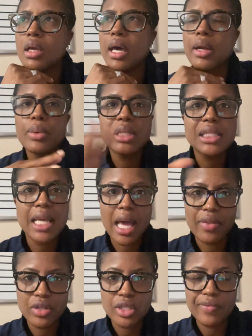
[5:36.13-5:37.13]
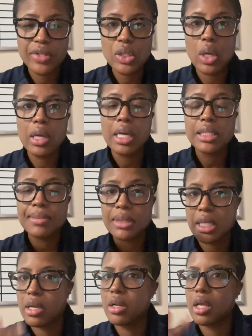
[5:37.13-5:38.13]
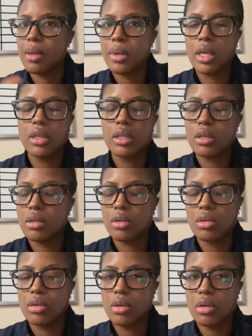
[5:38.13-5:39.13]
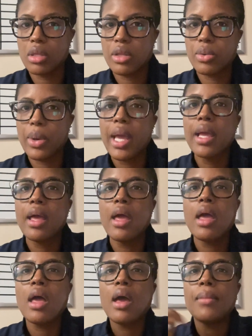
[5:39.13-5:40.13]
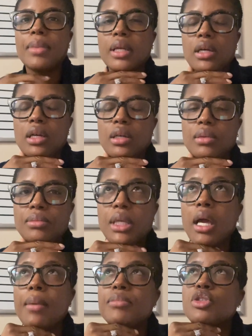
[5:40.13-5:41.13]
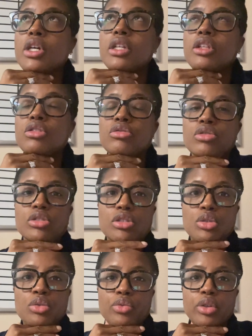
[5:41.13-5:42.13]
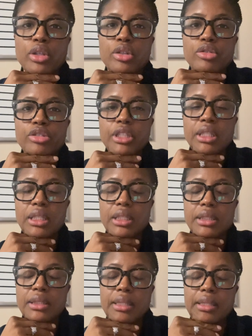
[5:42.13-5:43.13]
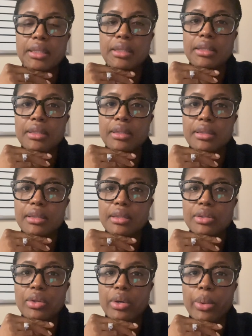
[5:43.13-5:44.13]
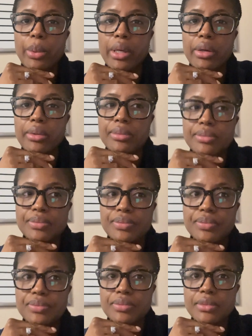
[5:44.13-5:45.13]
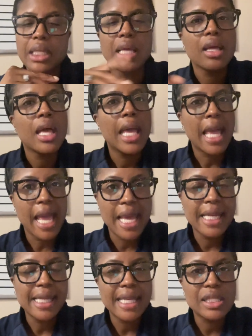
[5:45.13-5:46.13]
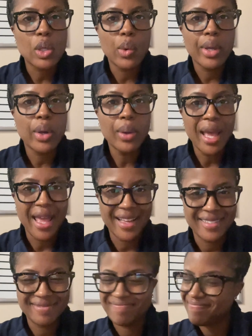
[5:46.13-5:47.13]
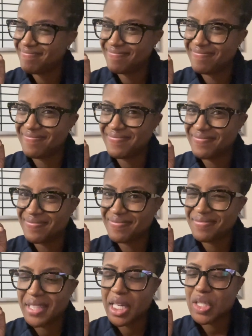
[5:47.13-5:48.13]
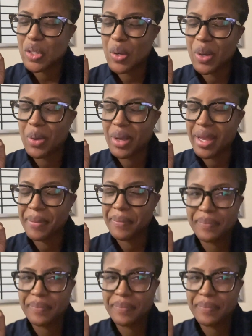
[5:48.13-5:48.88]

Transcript: I don't want to say how the ship is going because I'm scared it could go the other way. But um, yeah, I'm trucking it through. It's 2:43 and uh, it's going well, and it's going okay, and it's going okay.